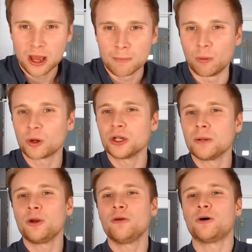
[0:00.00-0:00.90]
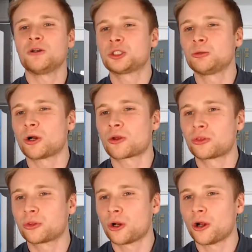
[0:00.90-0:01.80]
But we're going to move on to our
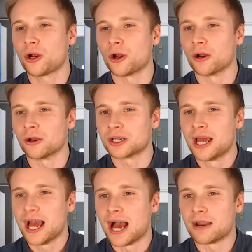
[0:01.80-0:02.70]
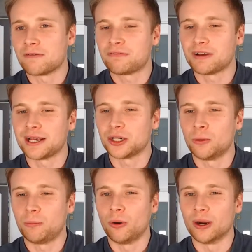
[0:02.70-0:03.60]
third and final
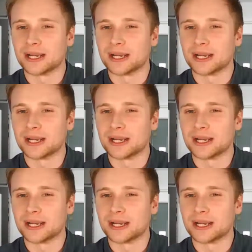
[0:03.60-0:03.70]
point.